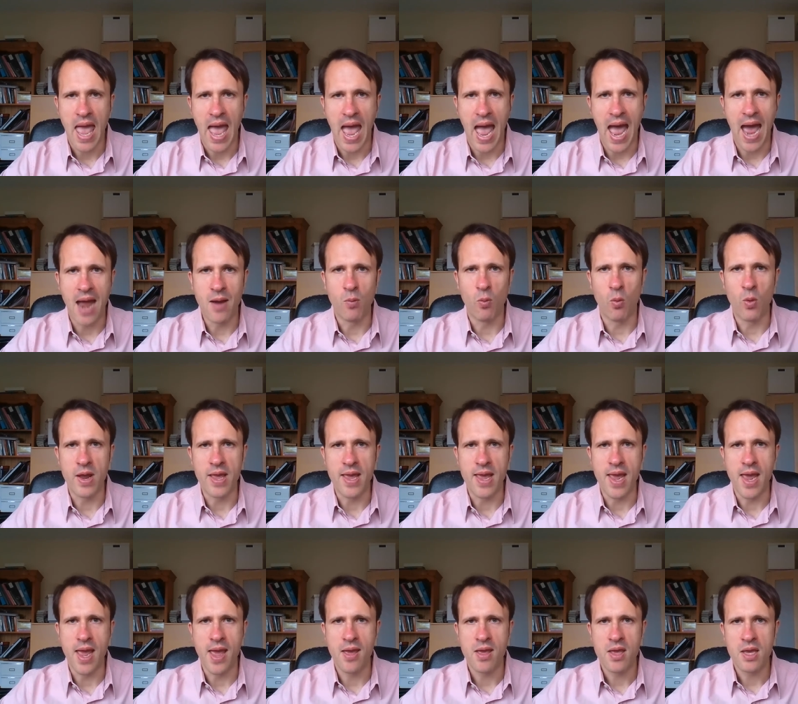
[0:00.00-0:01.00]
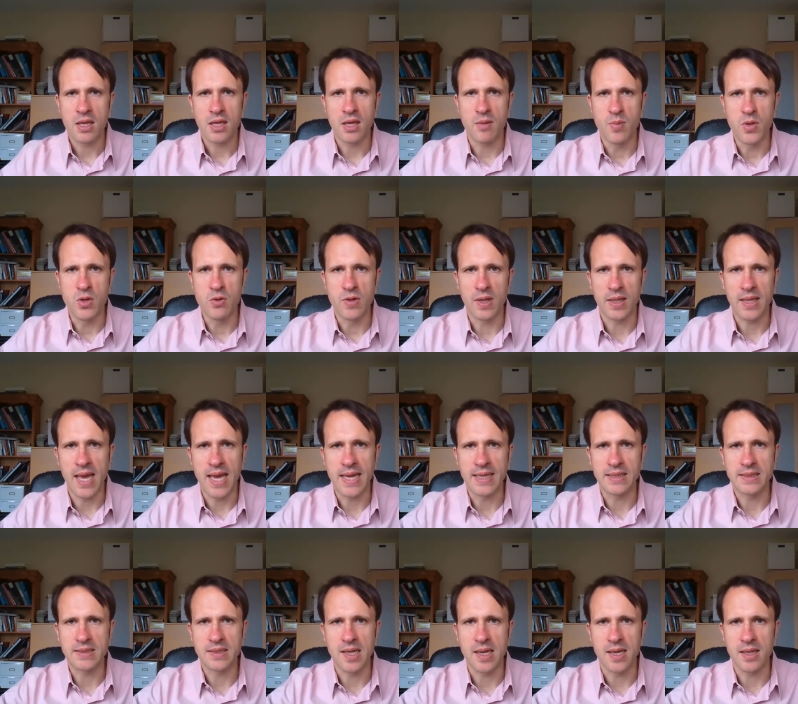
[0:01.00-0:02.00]
and we're
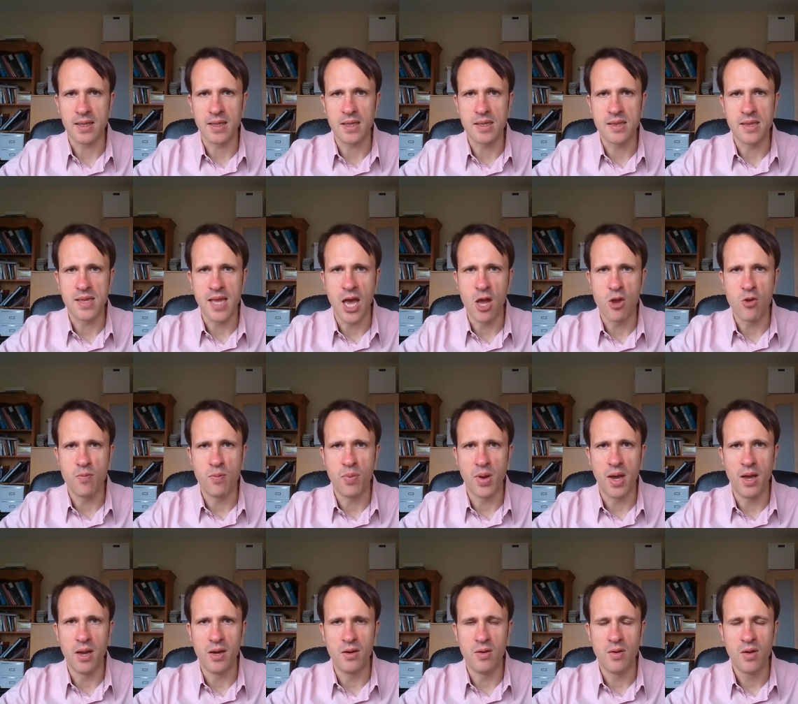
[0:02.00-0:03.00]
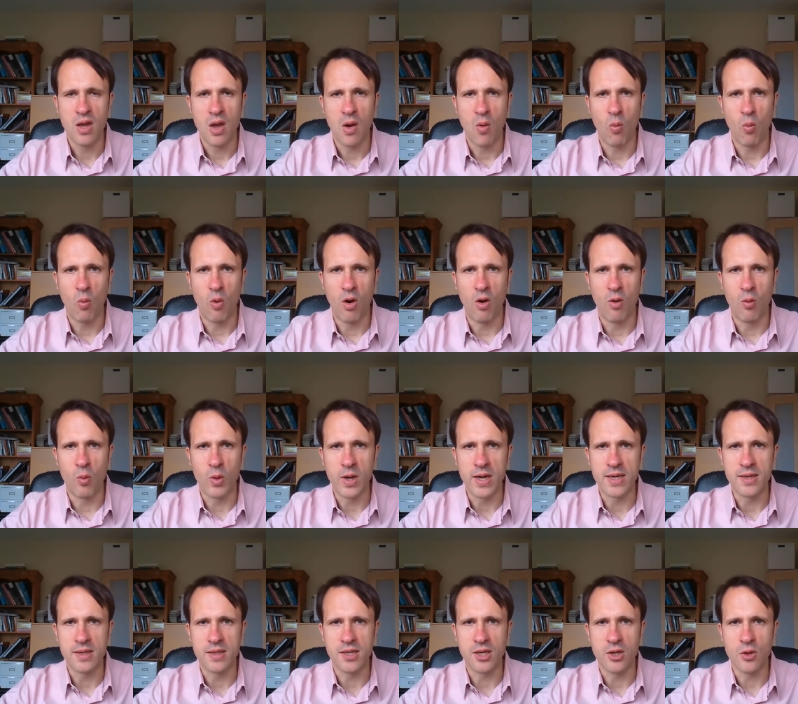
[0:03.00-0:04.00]
communicating in the open what
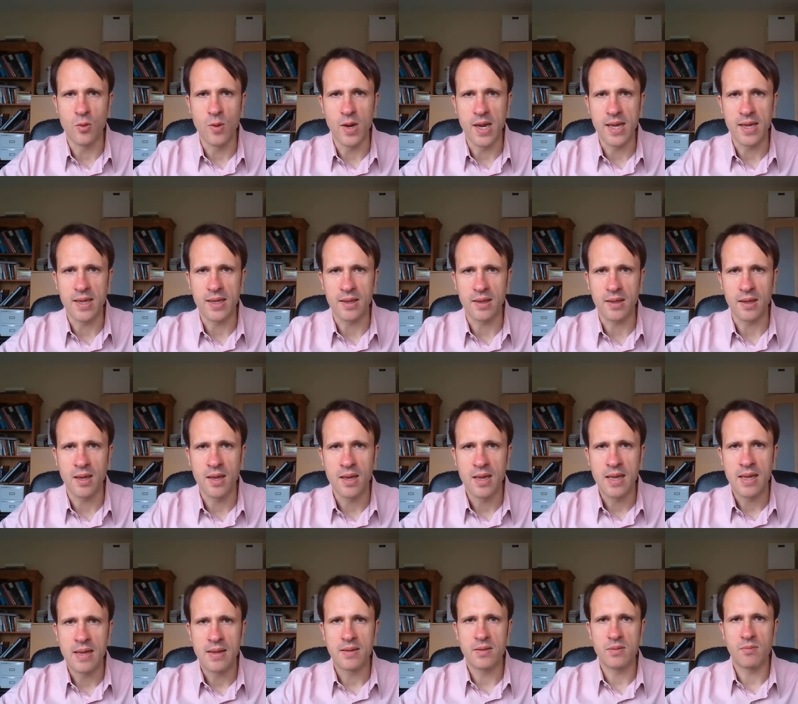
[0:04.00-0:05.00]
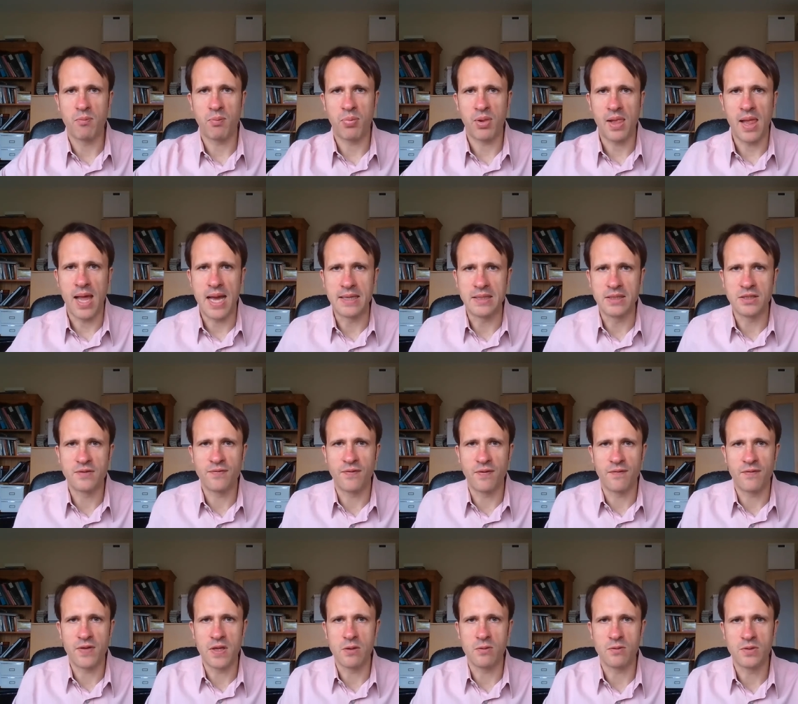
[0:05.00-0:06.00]
we're doing, plans for
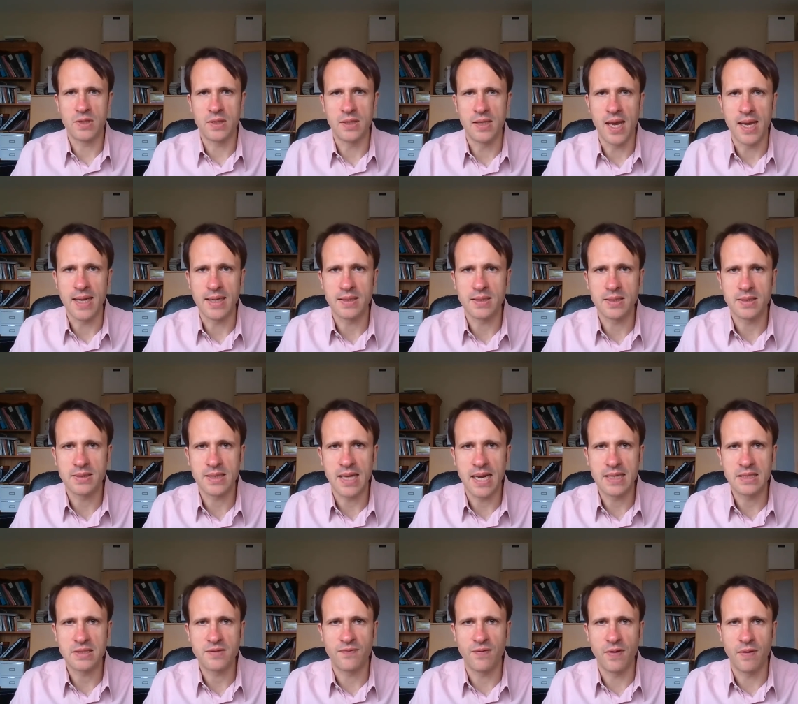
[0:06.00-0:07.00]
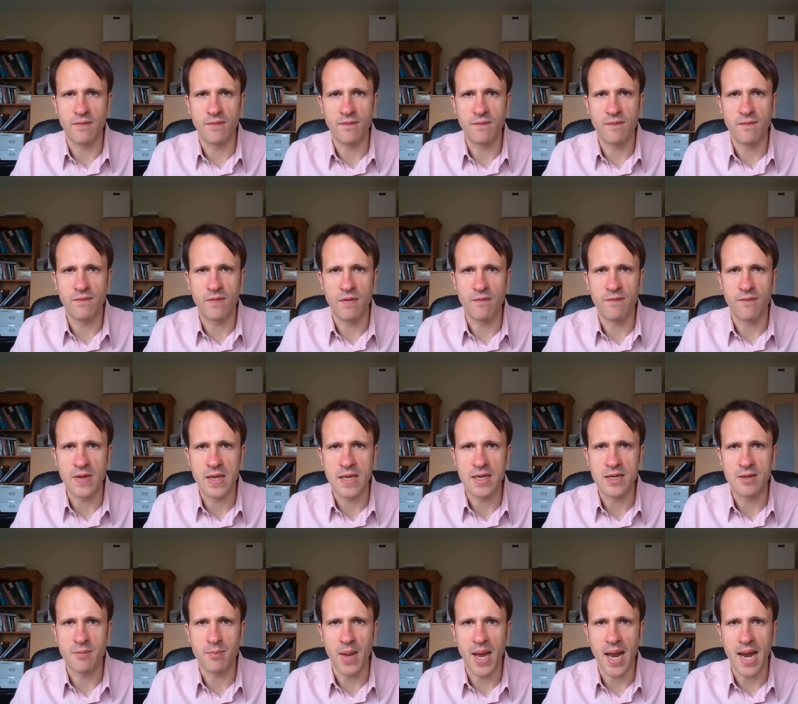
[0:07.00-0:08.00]
future data sets for
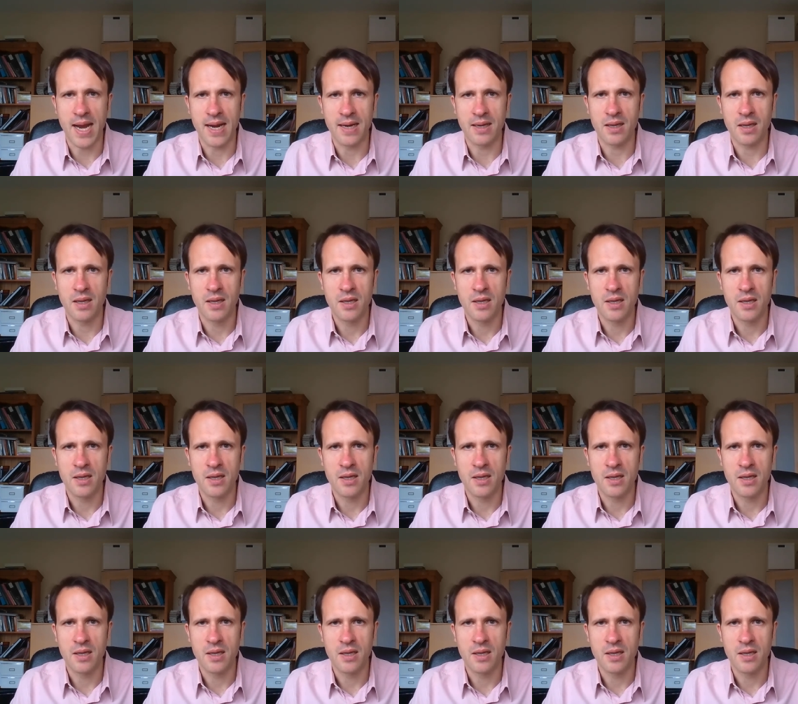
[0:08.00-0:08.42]
feedback,